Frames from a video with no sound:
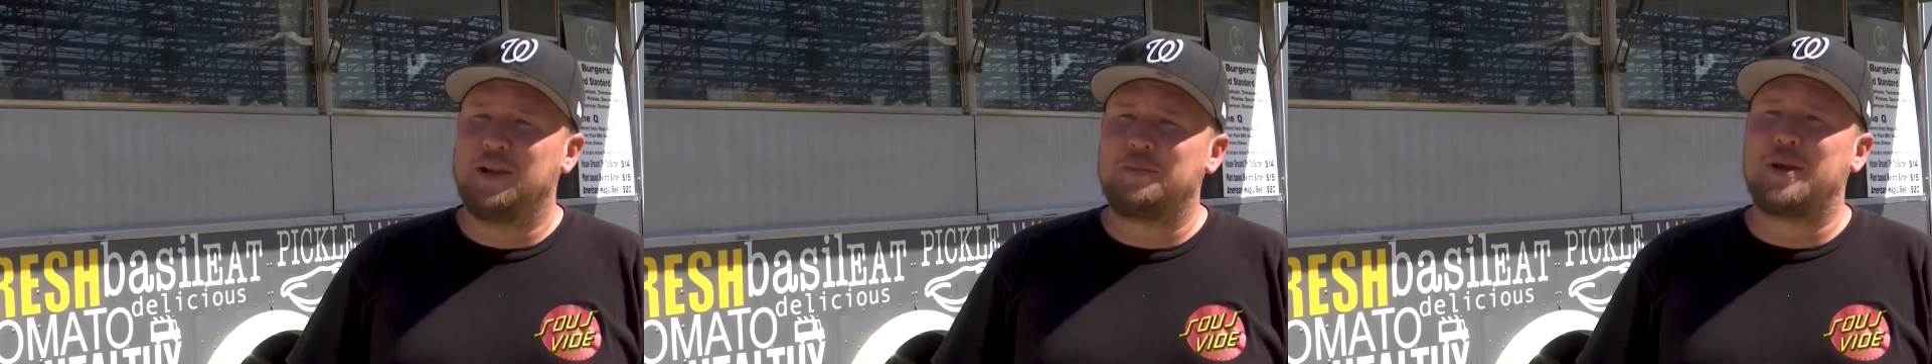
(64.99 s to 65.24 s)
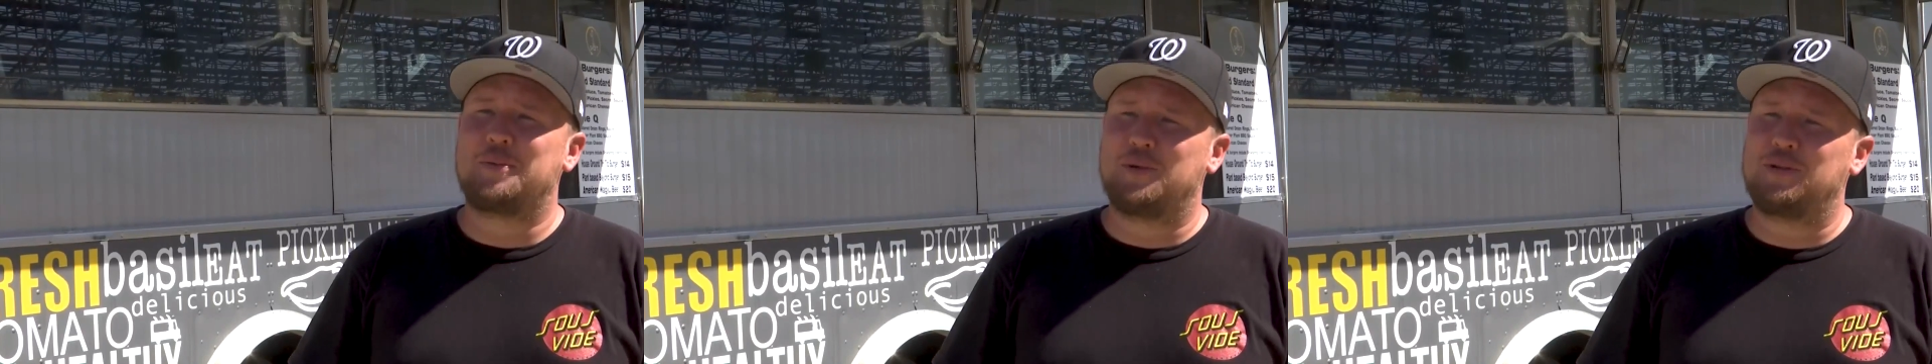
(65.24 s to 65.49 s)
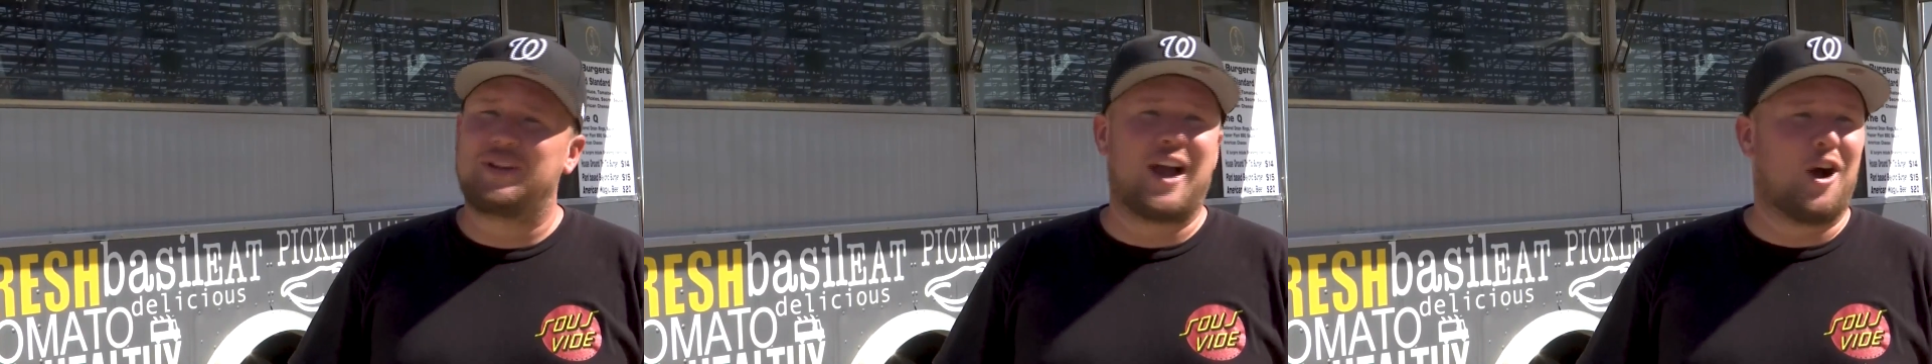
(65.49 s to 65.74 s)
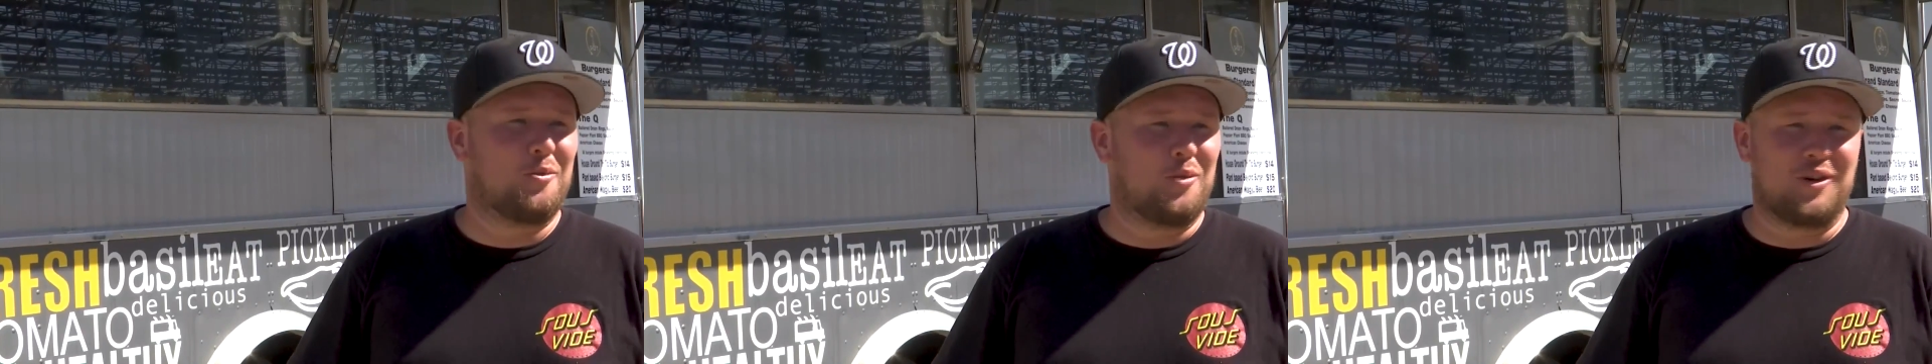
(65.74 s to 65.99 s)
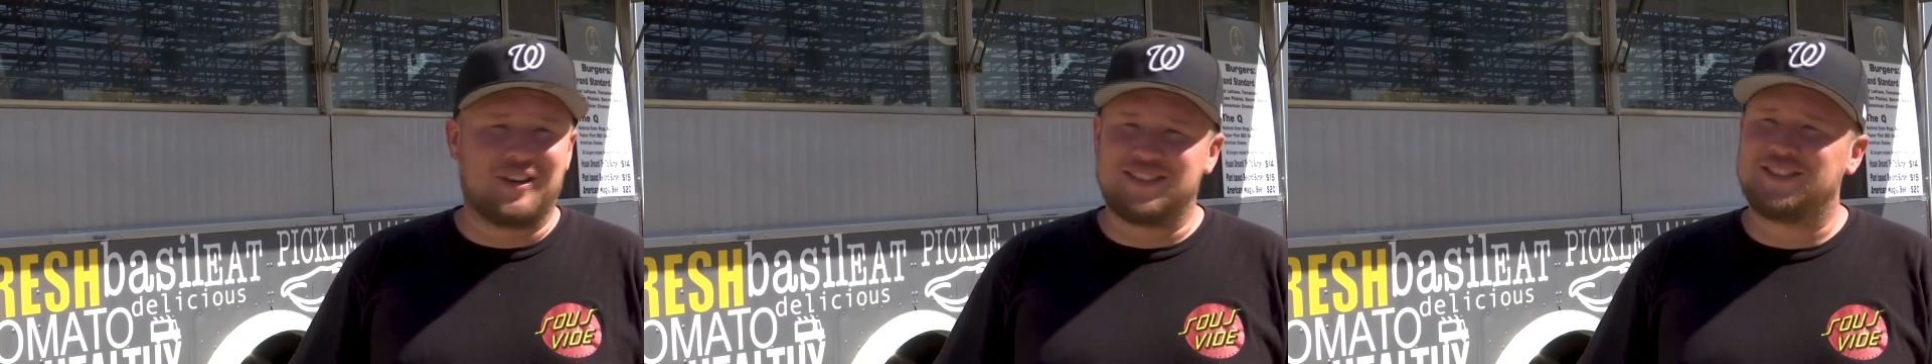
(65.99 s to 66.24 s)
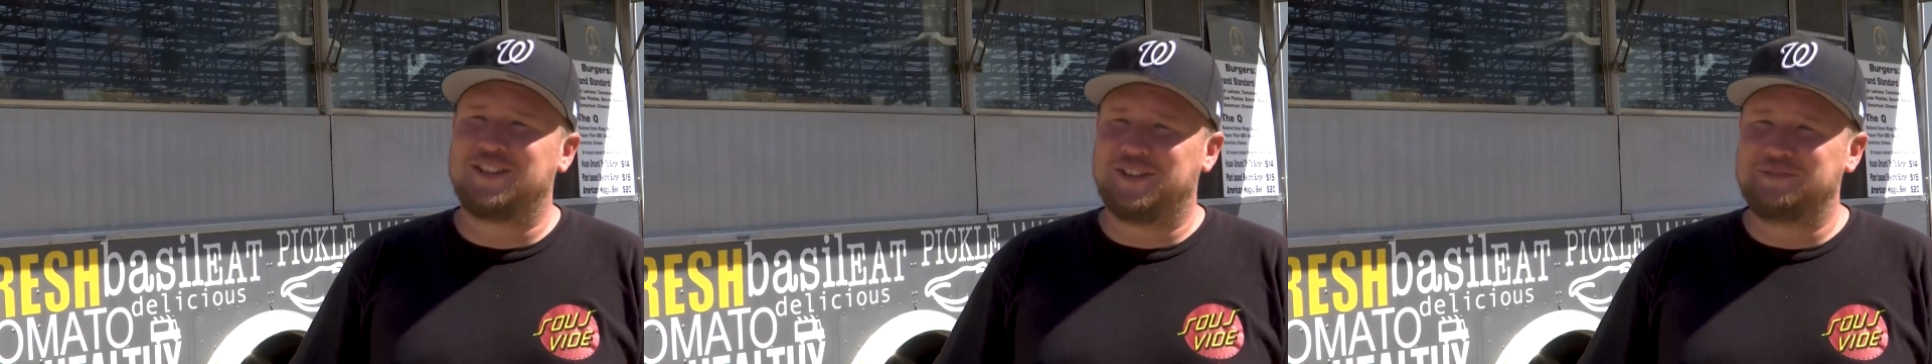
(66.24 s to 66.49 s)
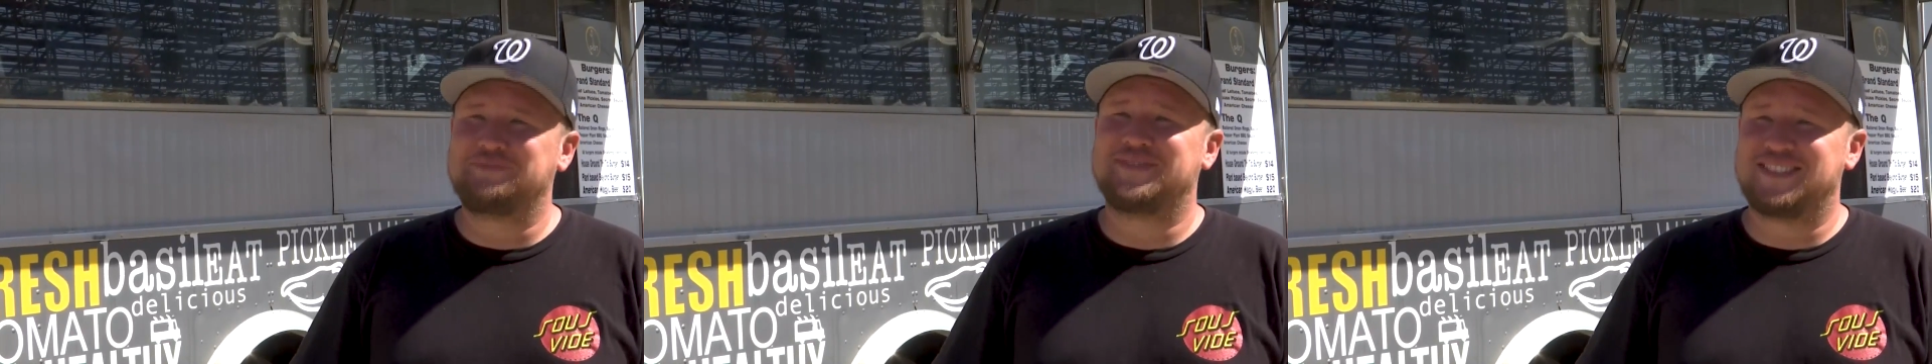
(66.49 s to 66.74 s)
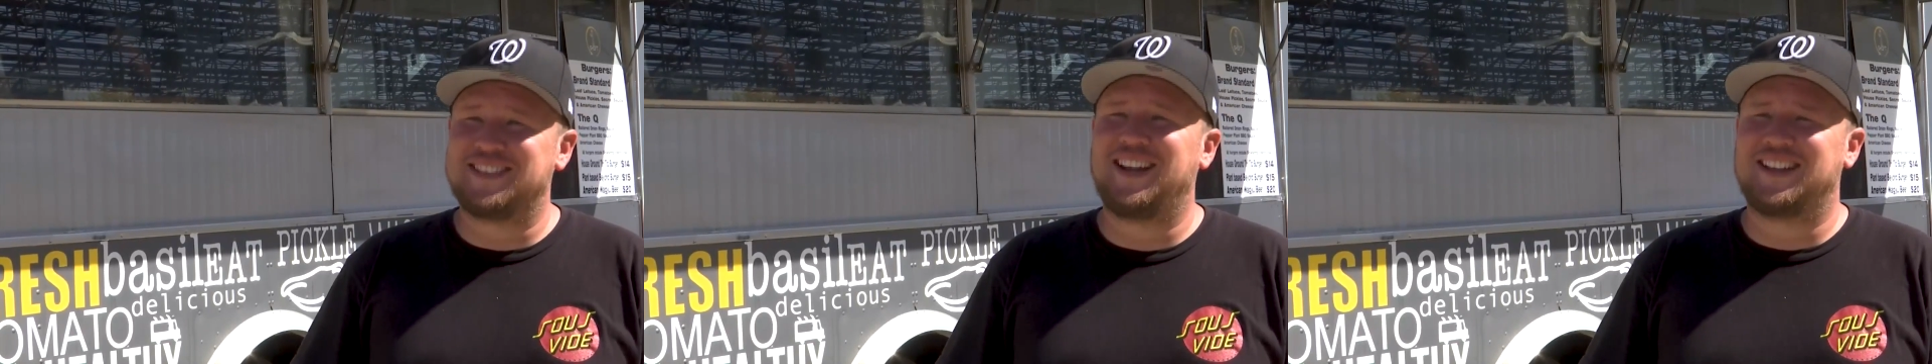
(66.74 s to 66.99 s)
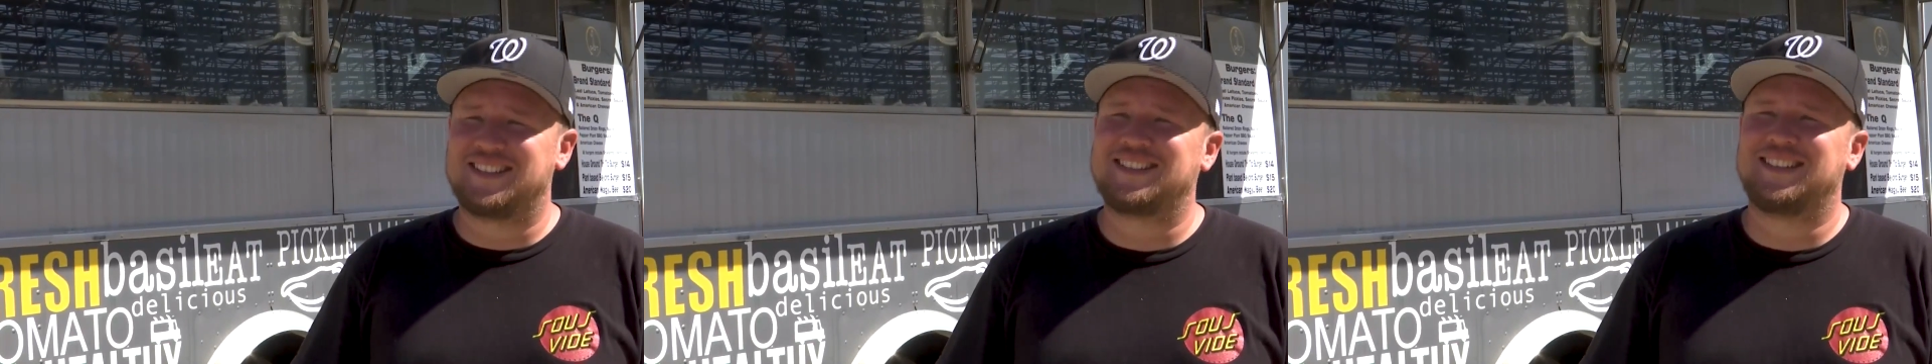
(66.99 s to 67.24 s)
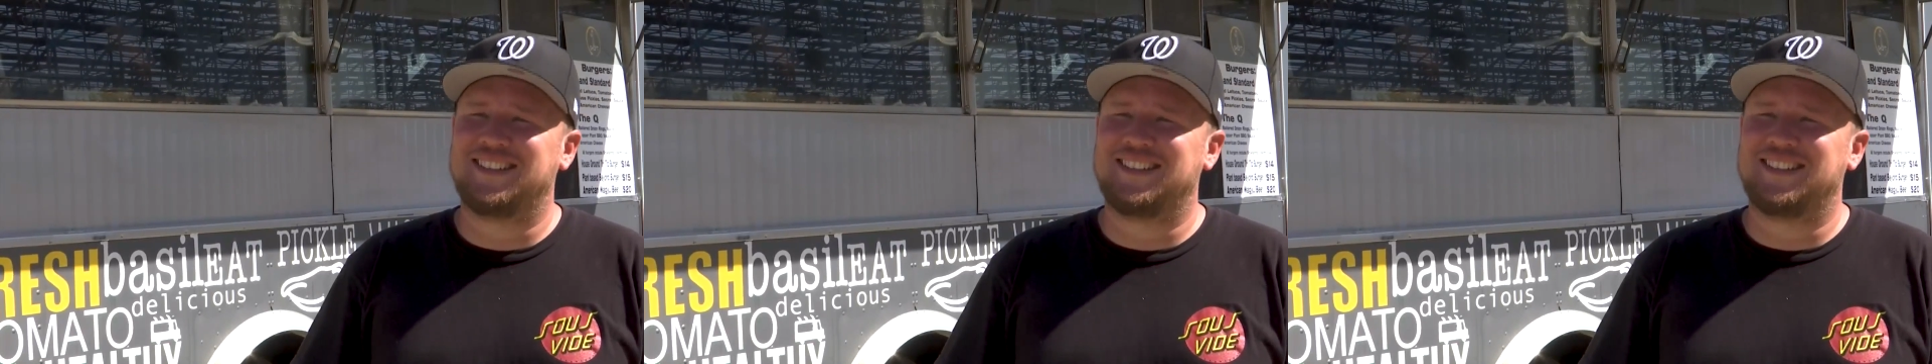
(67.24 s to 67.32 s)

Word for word: people, cowboys, you know, yeah. it's nice.